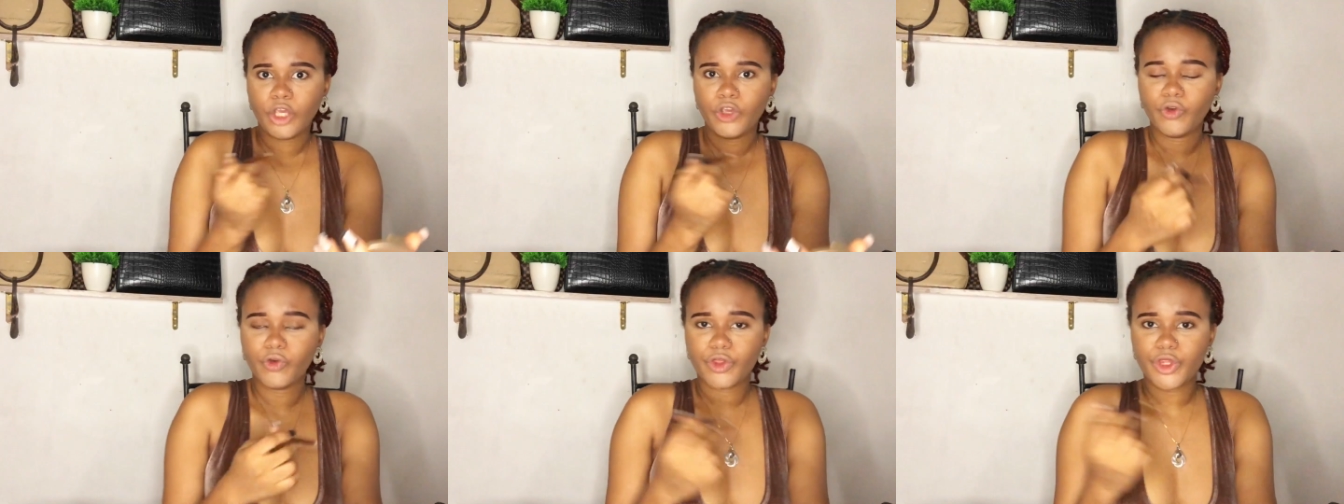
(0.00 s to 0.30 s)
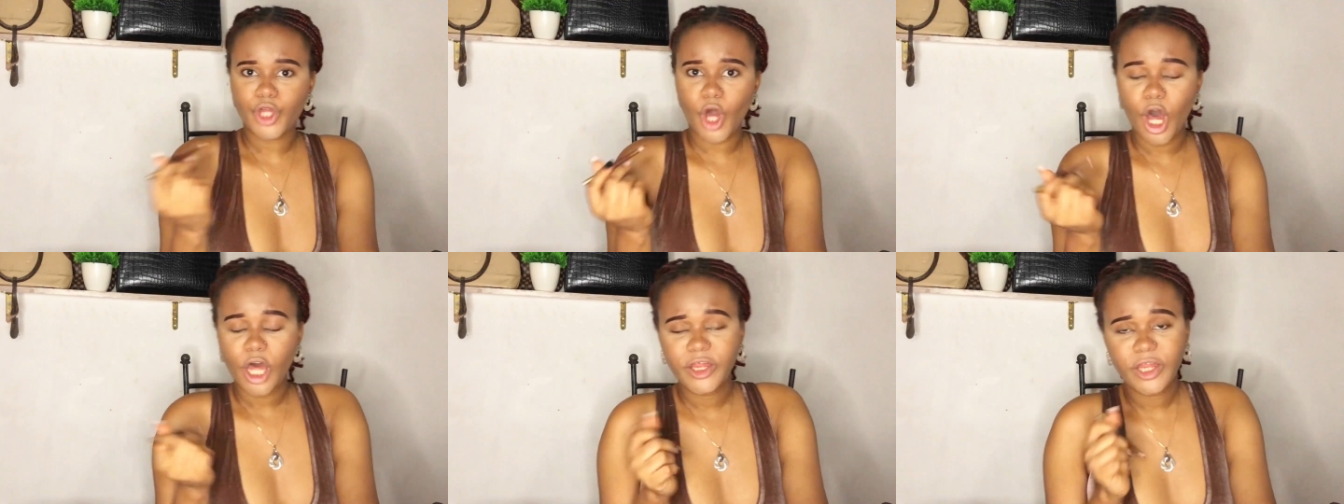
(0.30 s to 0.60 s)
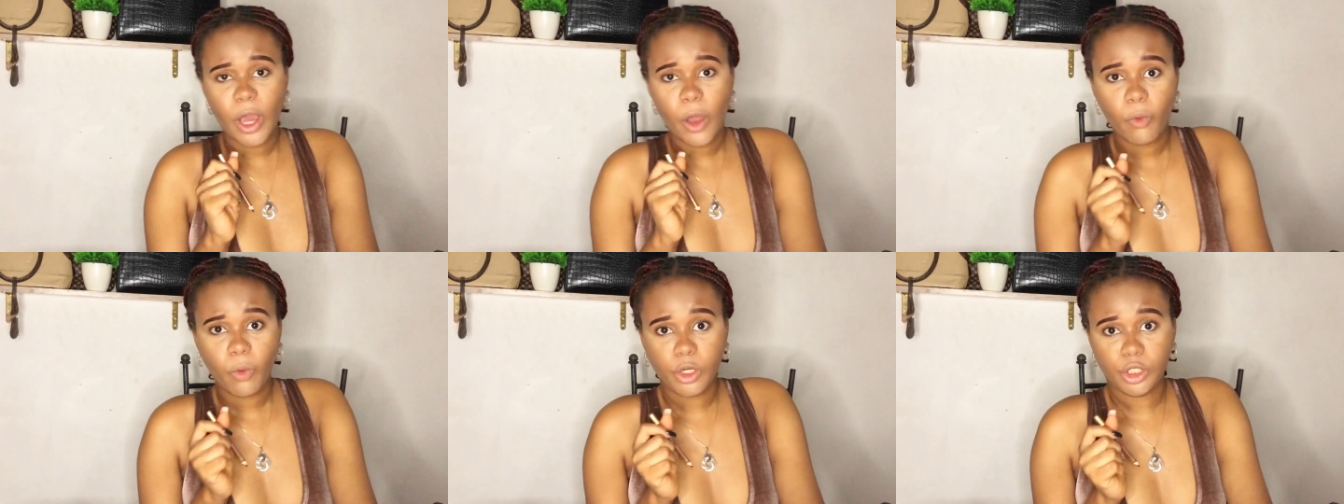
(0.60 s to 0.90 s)
you
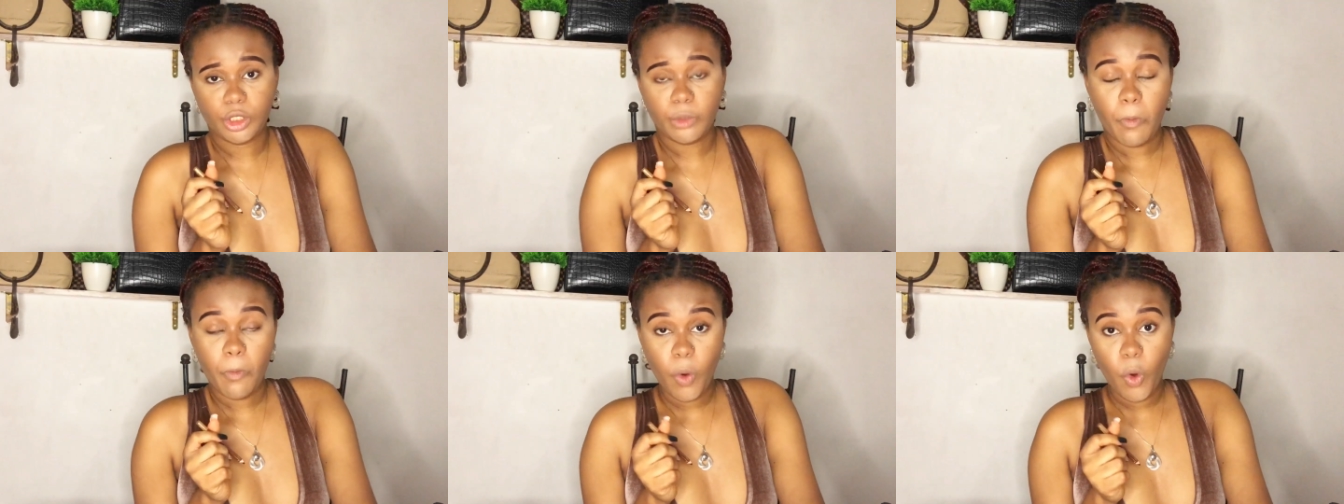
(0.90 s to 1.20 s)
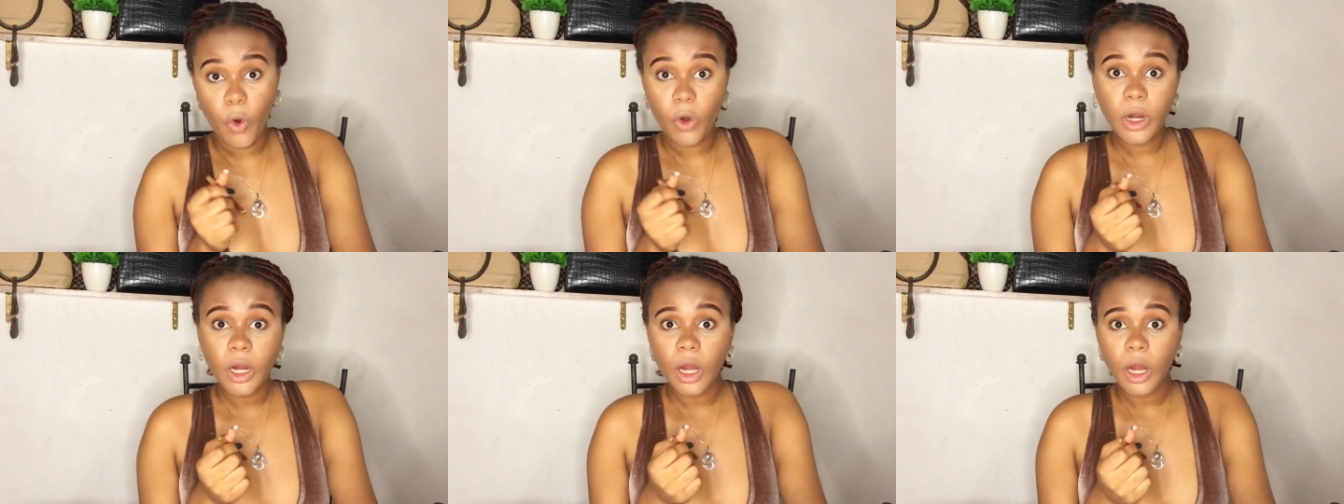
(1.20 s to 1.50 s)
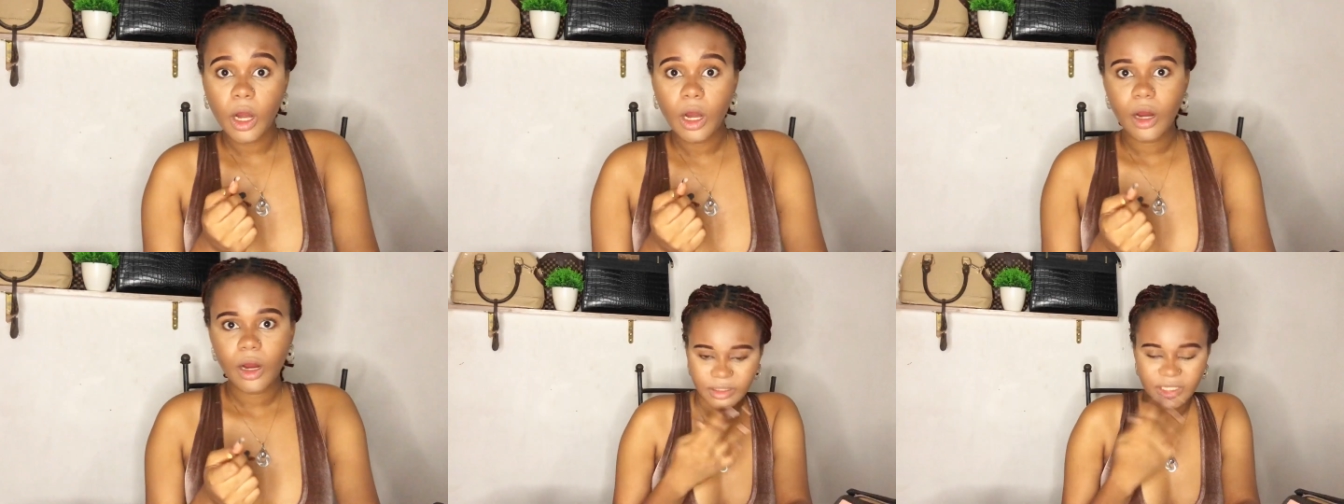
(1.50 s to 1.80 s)
thought there was more
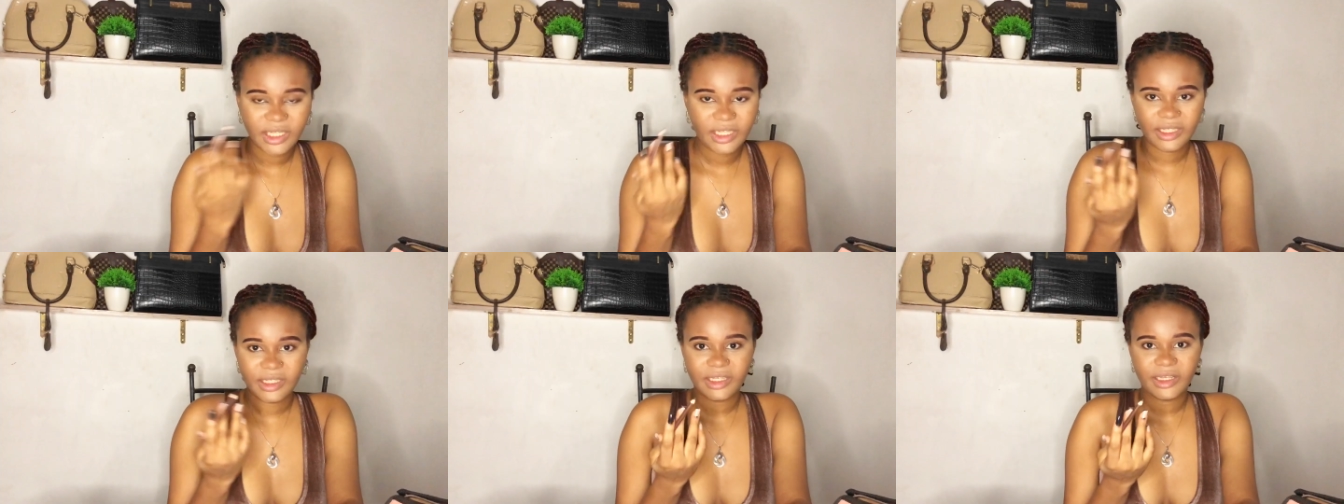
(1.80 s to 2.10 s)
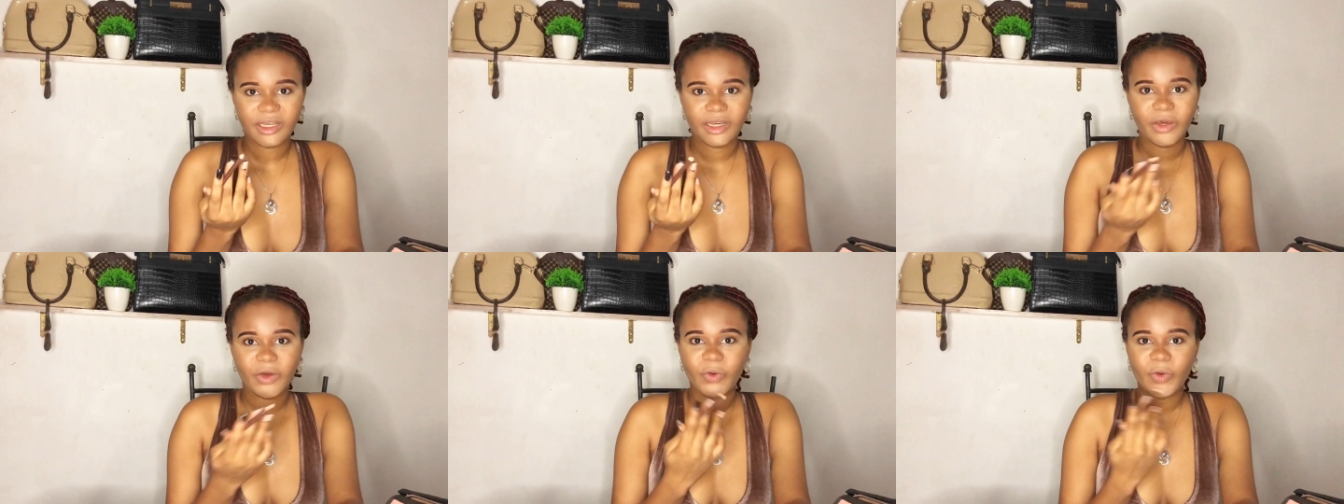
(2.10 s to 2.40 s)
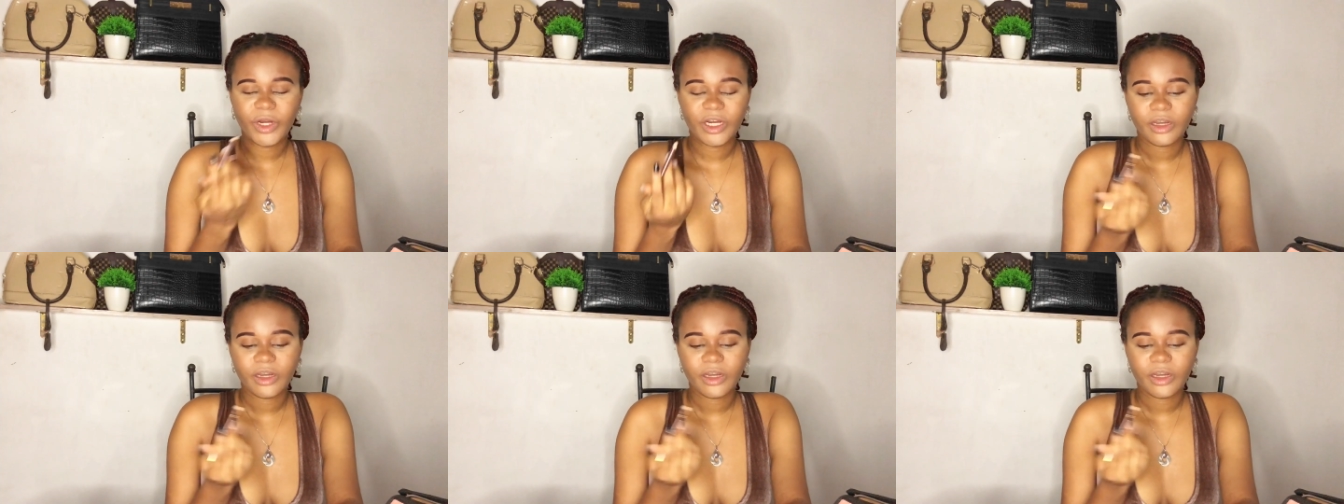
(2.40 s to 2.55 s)
this is it we're